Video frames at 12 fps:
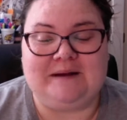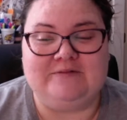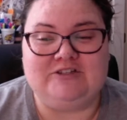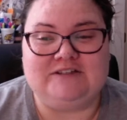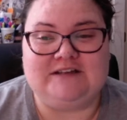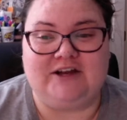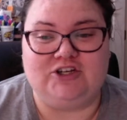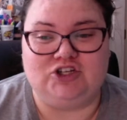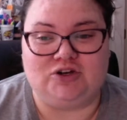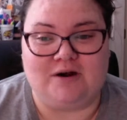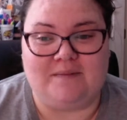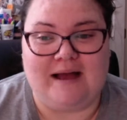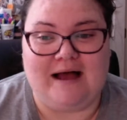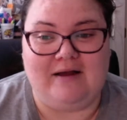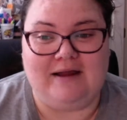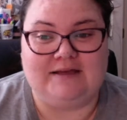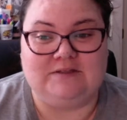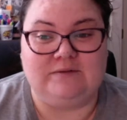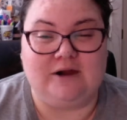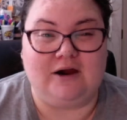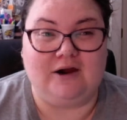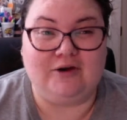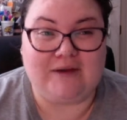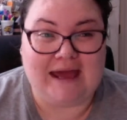I'm just not sure about is We
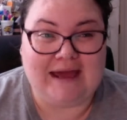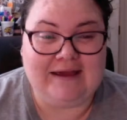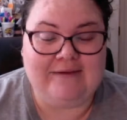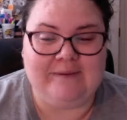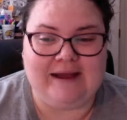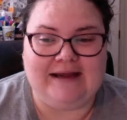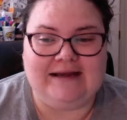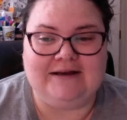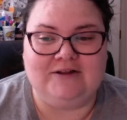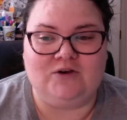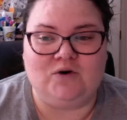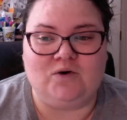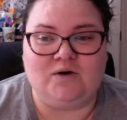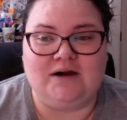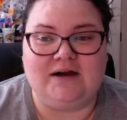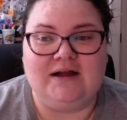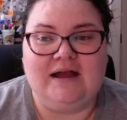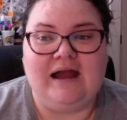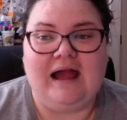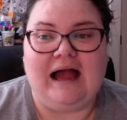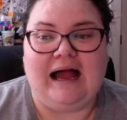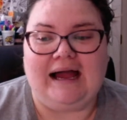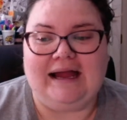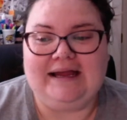Are Okay by Nina LaCour.
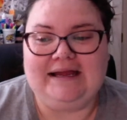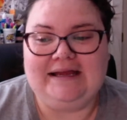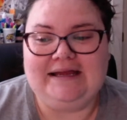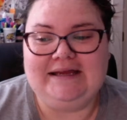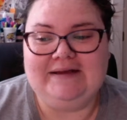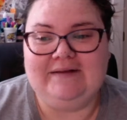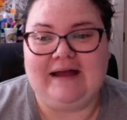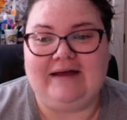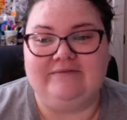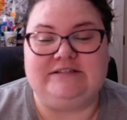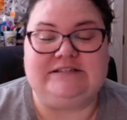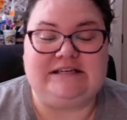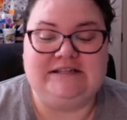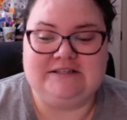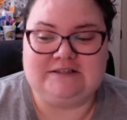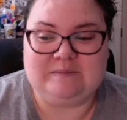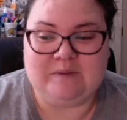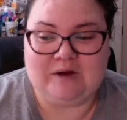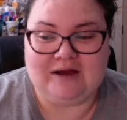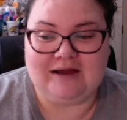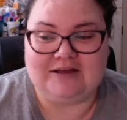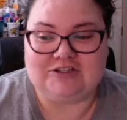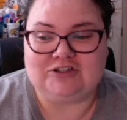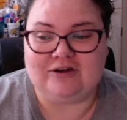I have seen this
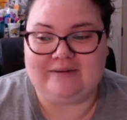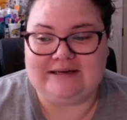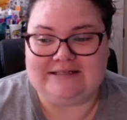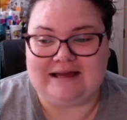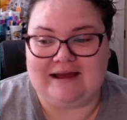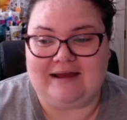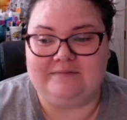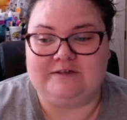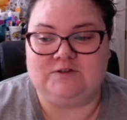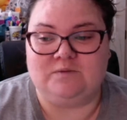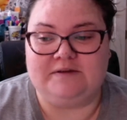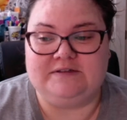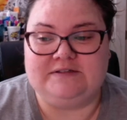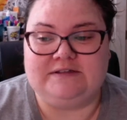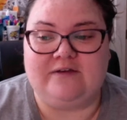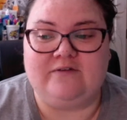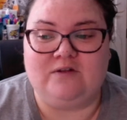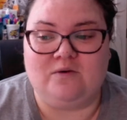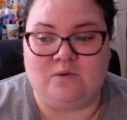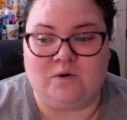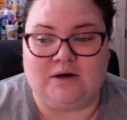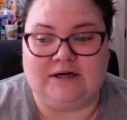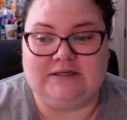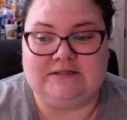book so many times. It's won several
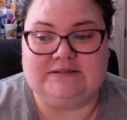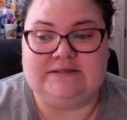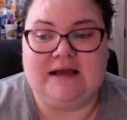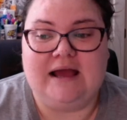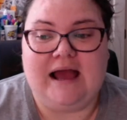awards.